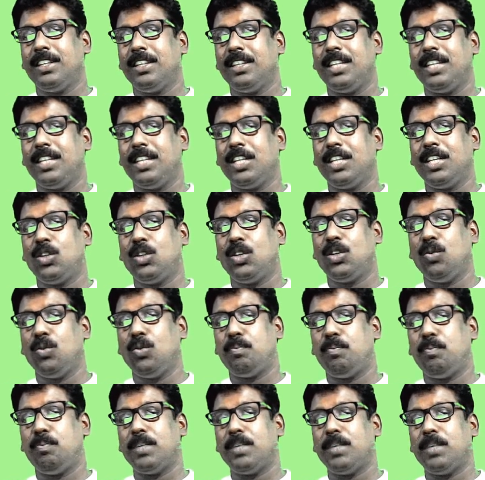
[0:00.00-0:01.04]

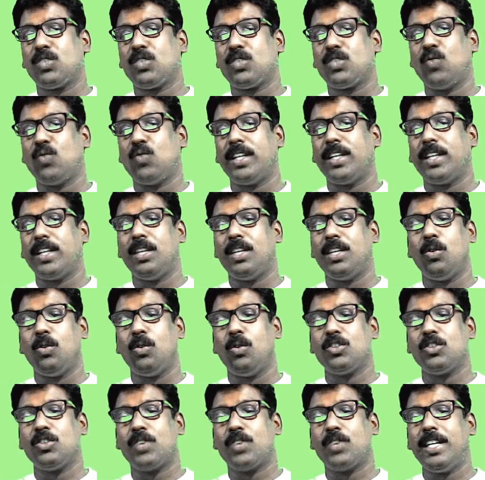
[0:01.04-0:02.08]
3q plus 1 the
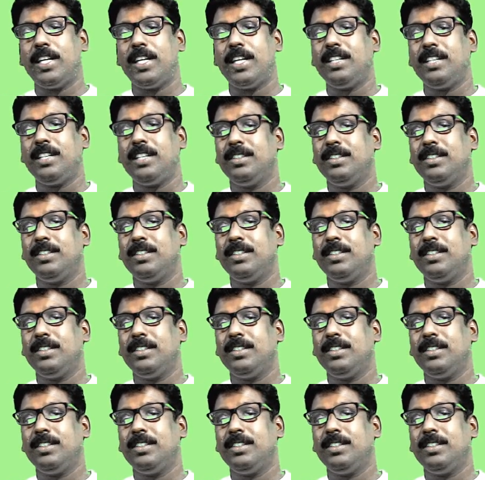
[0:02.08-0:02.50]
whole square.